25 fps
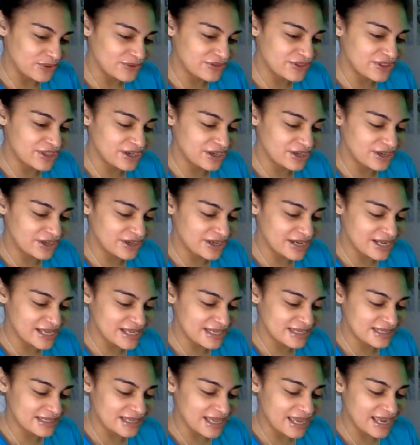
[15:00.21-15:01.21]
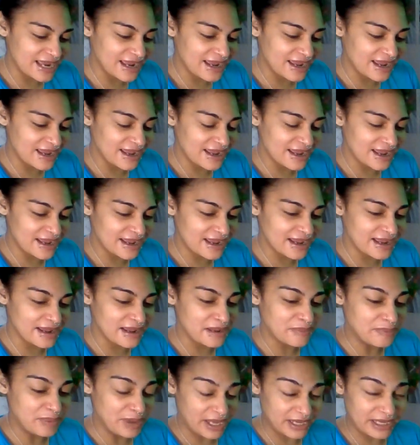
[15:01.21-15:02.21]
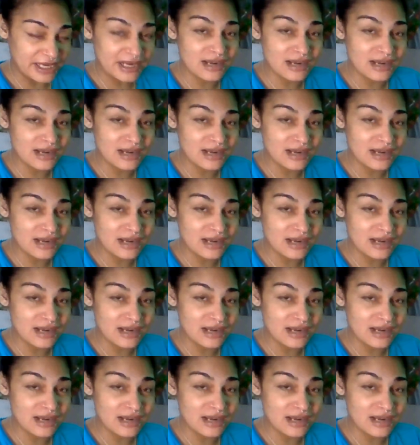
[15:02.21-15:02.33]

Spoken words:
there is a petty